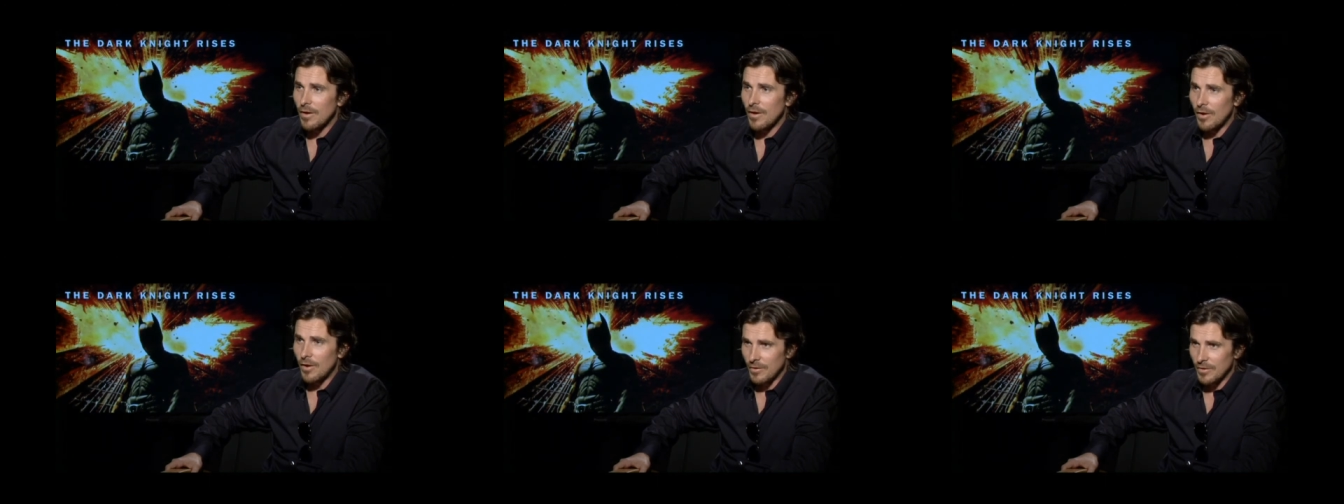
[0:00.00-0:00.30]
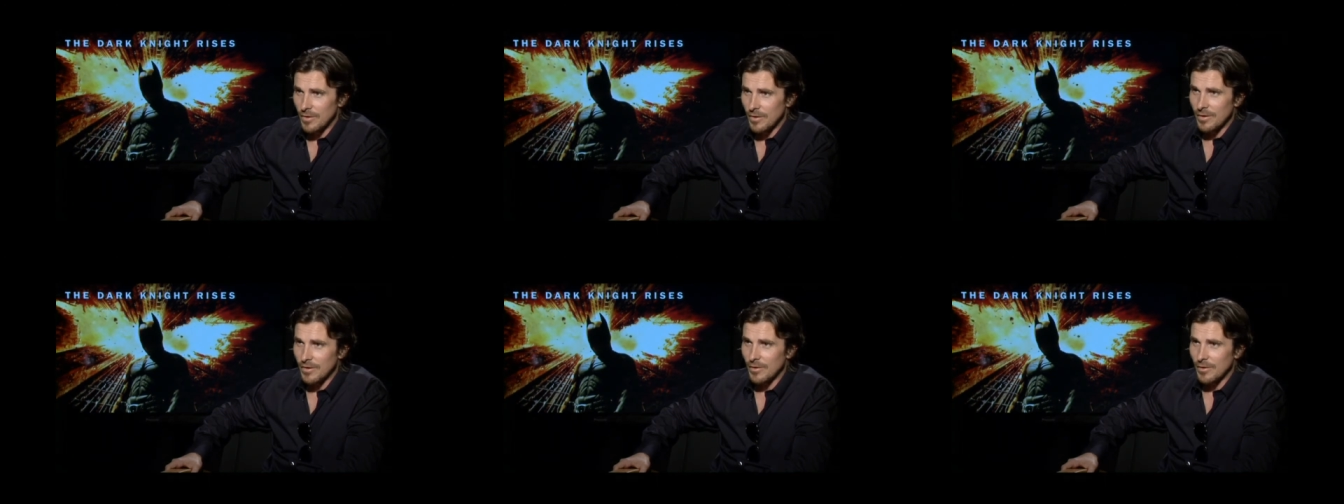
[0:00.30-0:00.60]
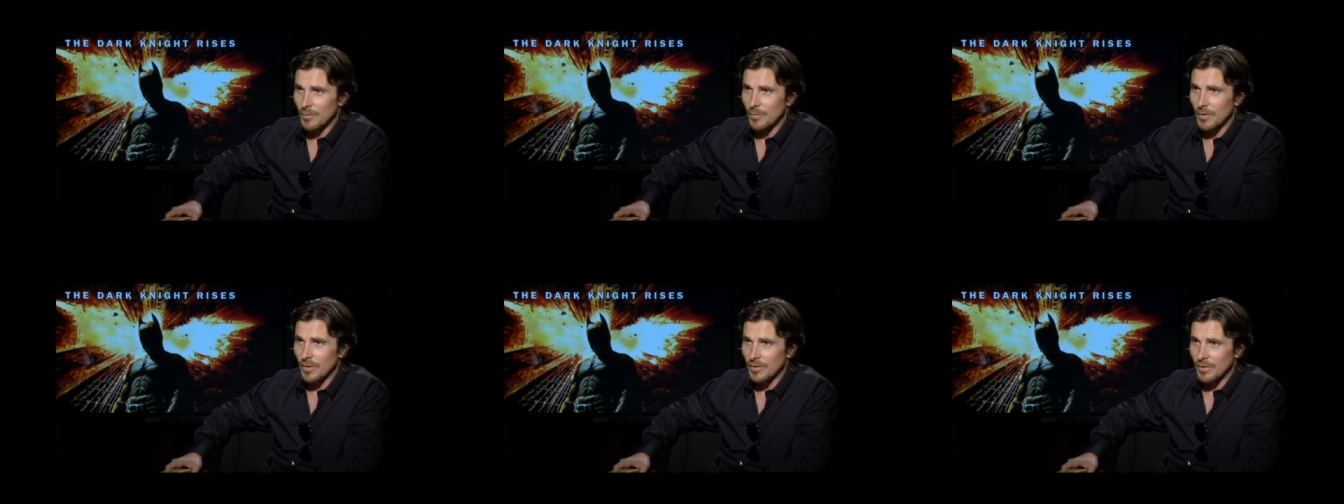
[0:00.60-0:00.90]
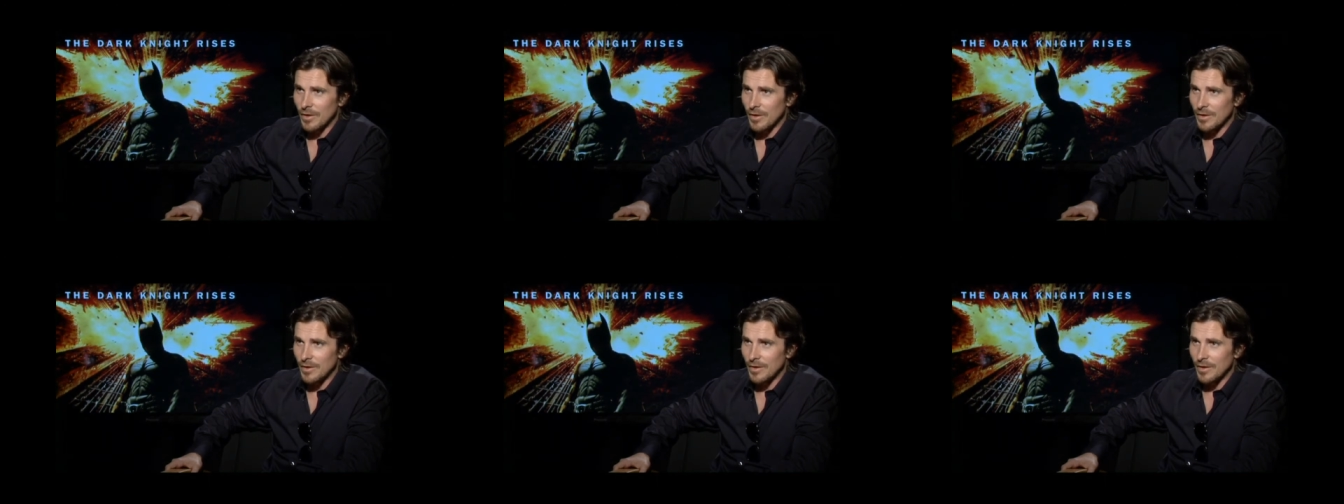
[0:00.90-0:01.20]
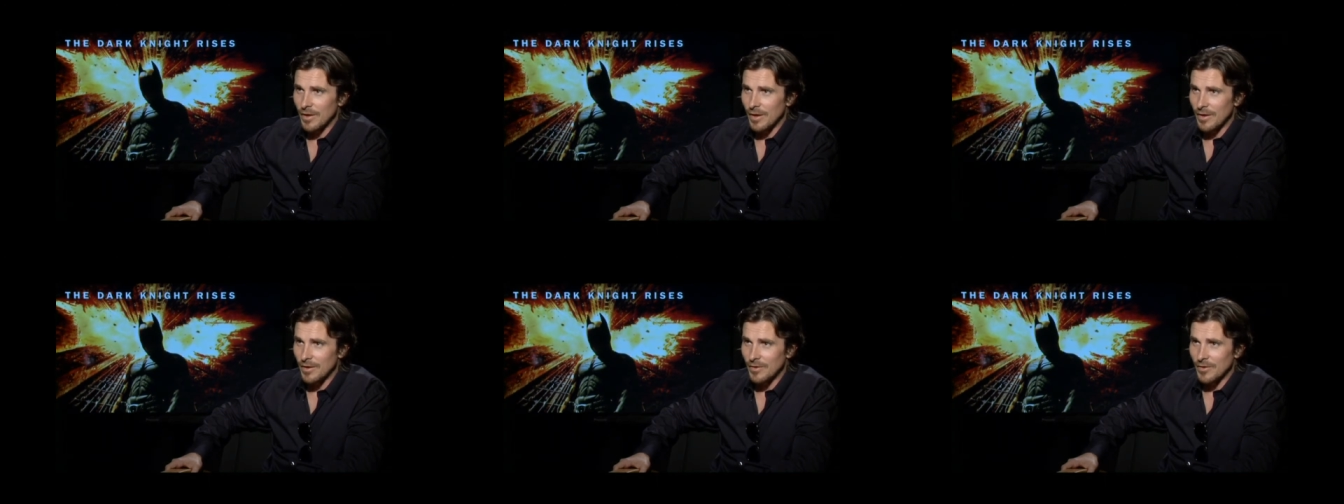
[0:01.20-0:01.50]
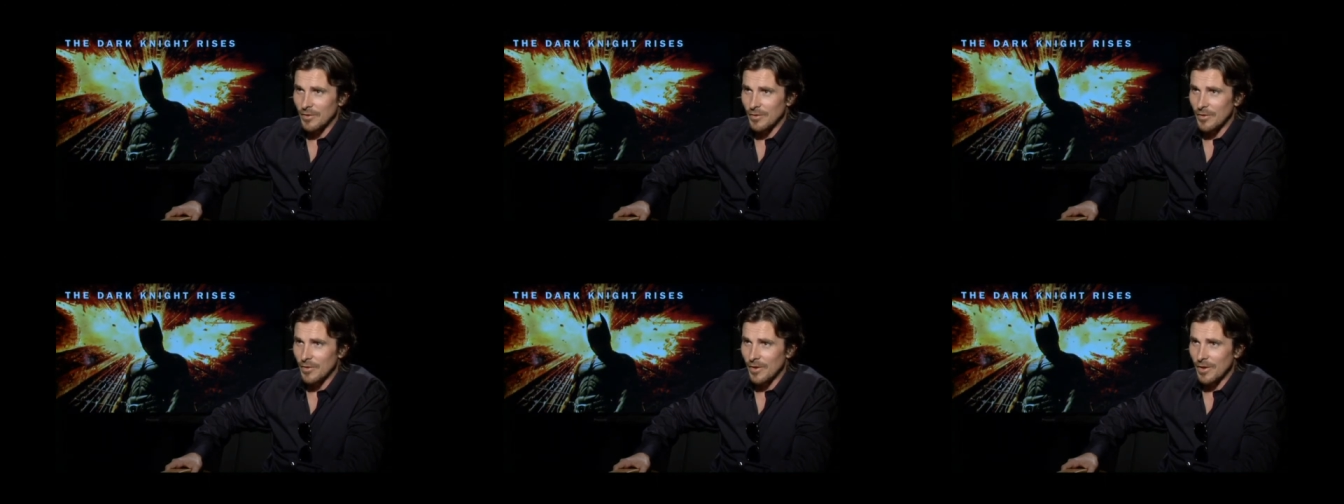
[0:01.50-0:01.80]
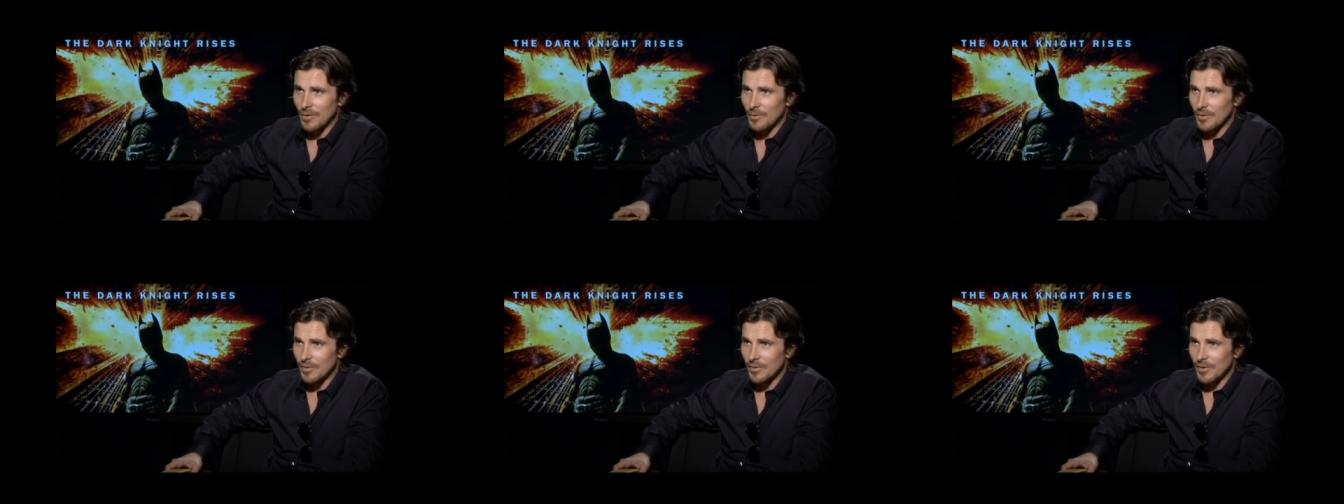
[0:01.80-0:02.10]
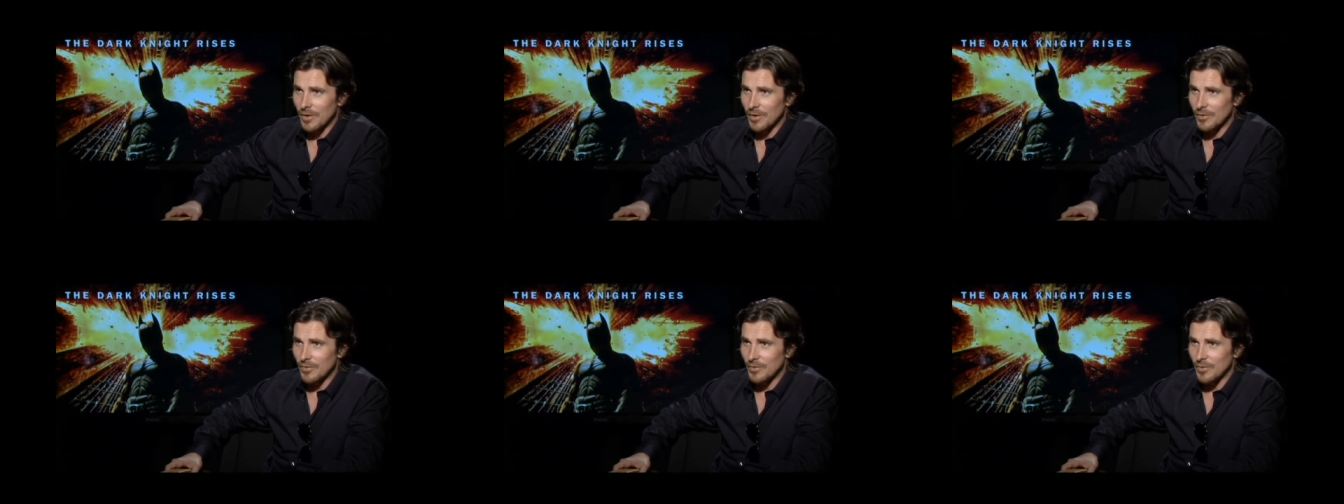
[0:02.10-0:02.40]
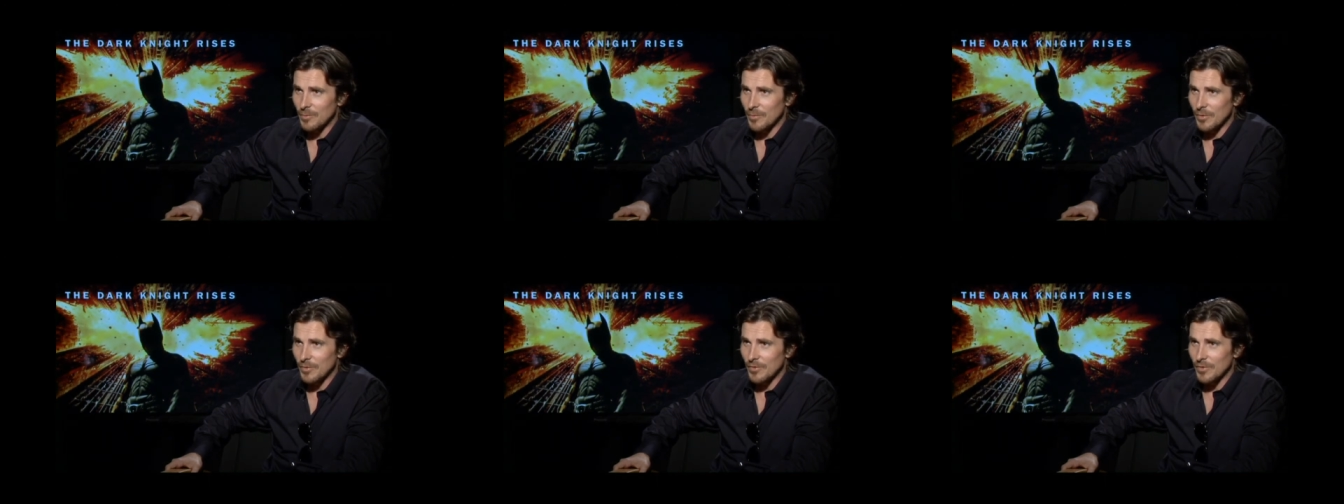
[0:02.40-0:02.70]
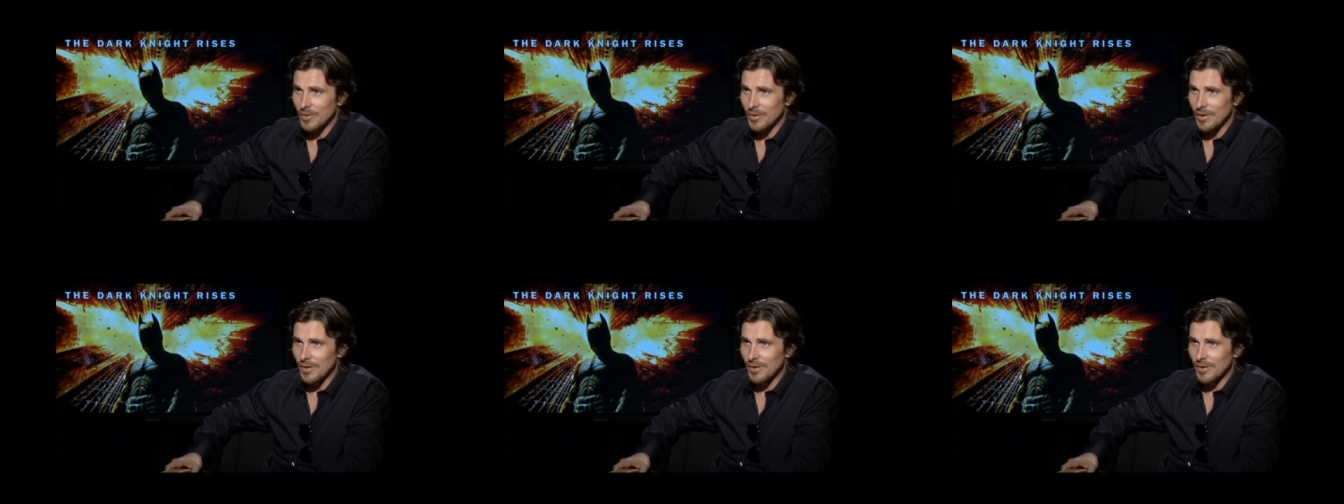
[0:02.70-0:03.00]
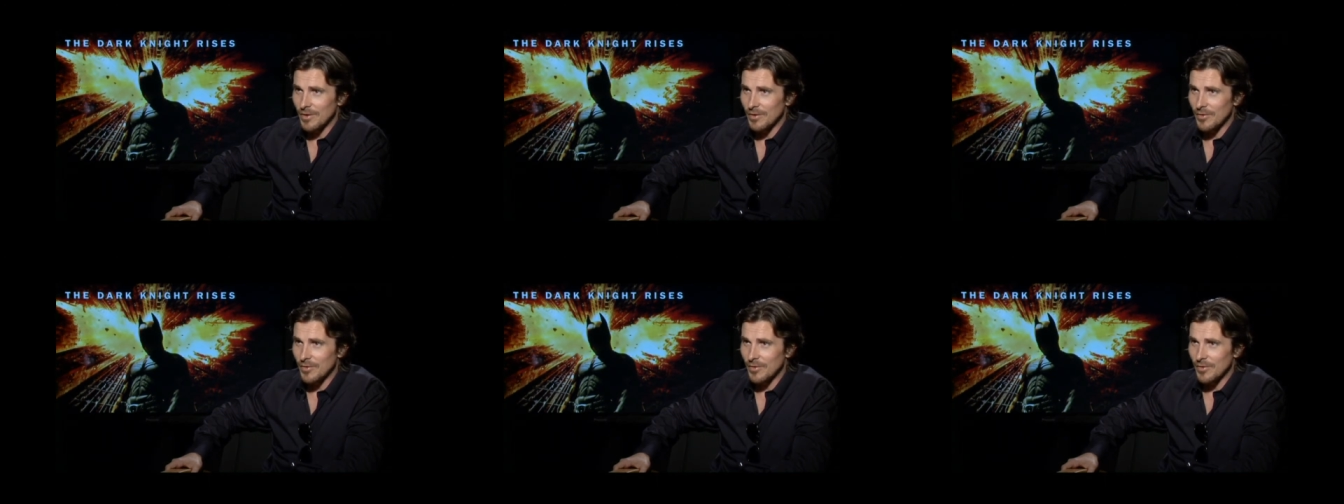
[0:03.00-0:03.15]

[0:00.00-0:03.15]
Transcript: Oh, yeah, you know about that. Yeah, I don't know how he takes so much of that.